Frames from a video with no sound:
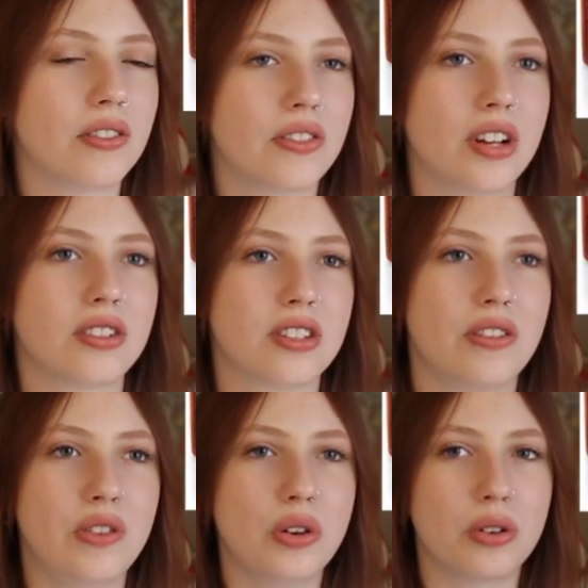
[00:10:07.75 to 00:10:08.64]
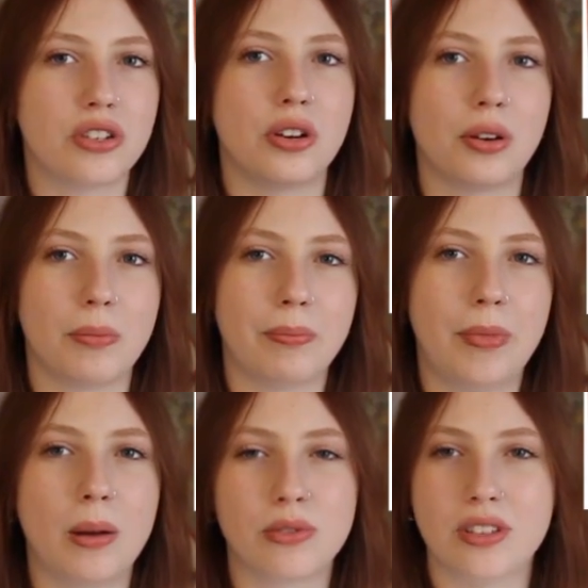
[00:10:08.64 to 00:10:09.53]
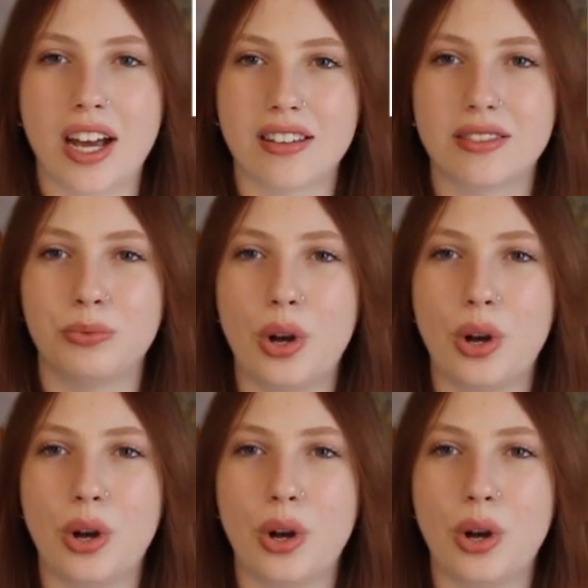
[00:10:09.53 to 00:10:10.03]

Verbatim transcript: If there's, if you notice your mom's or dad's